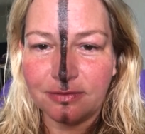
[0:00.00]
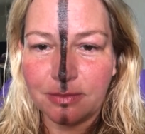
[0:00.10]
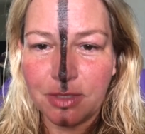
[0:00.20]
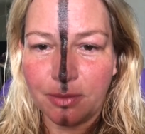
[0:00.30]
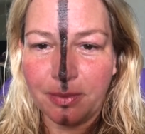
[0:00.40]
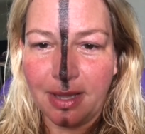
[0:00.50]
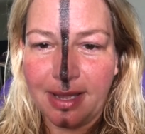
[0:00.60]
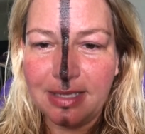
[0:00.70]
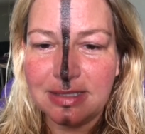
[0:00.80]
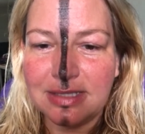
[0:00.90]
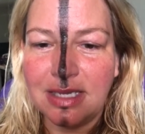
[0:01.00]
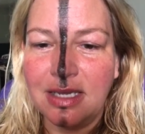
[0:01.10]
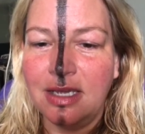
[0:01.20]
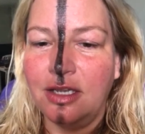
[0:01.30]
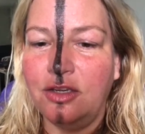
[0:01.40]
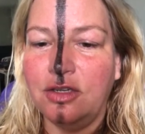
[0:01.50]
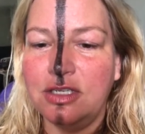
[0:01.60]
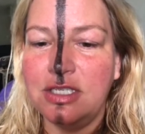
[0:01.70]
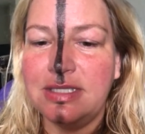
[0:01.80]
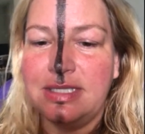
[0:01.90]
from DopaLights, you
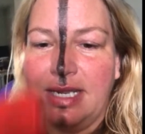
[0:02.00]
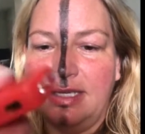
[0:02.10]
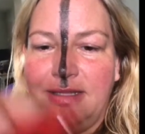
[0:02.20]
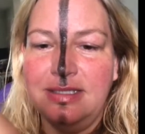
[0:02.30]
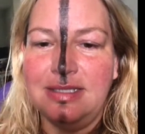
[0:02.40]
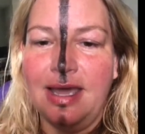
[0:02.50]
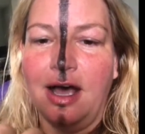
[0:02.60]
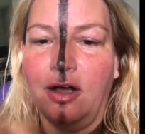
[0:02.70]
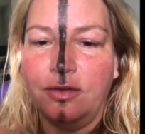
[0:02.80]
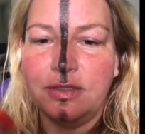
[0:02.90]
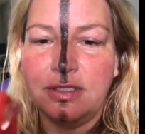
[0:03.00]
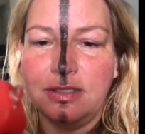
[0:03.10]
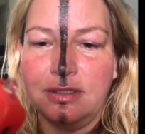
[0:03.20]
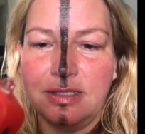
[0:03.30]
can just take this out.